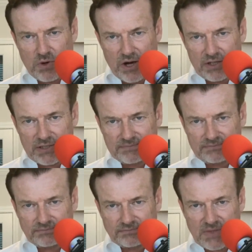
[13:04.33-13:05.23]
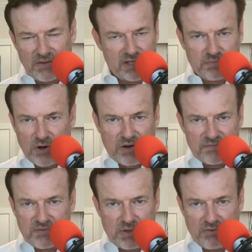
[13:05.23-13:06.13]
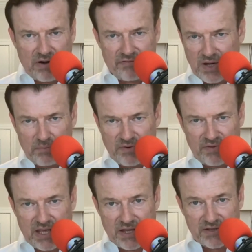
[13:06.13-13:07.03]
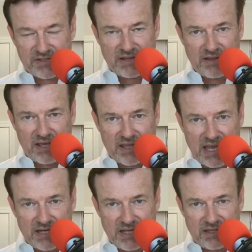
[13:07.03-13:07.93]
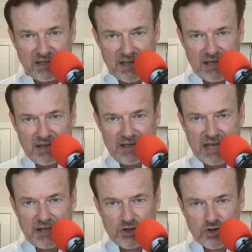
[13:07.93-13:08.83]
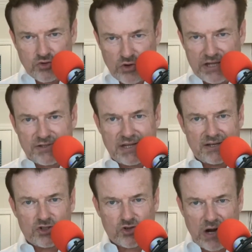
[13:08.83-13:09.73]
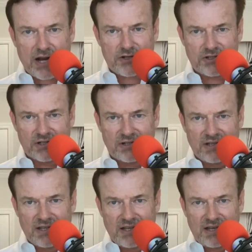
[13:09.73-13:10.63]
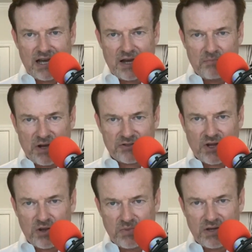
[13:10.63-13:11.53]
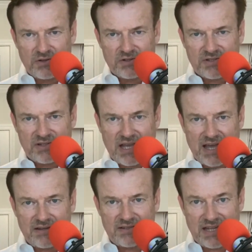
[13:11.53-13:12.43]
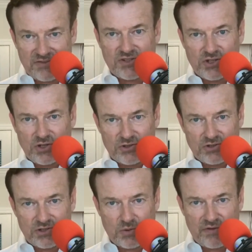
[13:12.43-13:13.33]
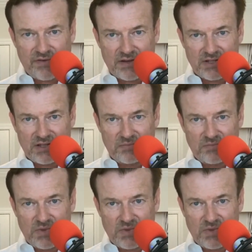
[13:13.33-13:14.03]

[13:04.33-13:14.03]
work, and these programs have been around for a number of years, and they're gaining increasing traction uh, amongst homeowners and institutions who are funding them.